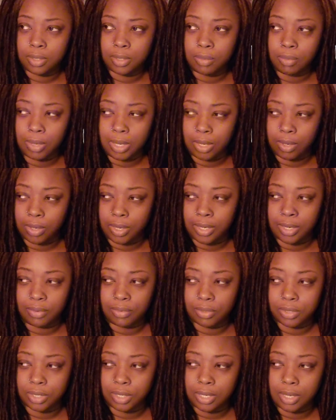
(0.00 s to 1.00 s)
Wow, I
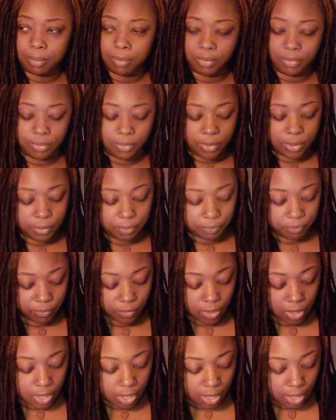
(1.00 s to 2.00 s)
never said that before.
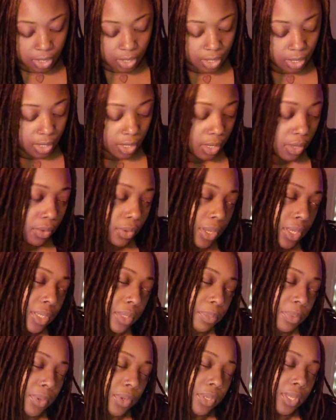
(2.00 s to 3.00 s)
Okay,
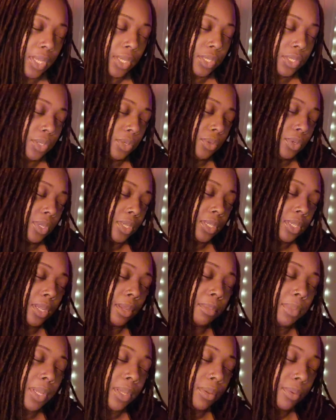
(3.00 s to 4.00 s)
Spirit, that's you, that's
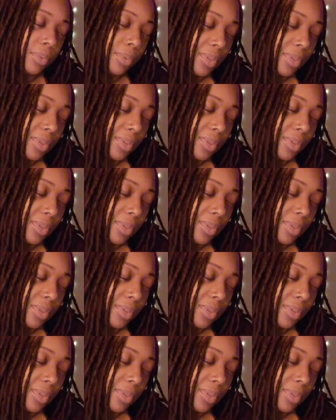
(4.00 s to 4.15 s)
not me.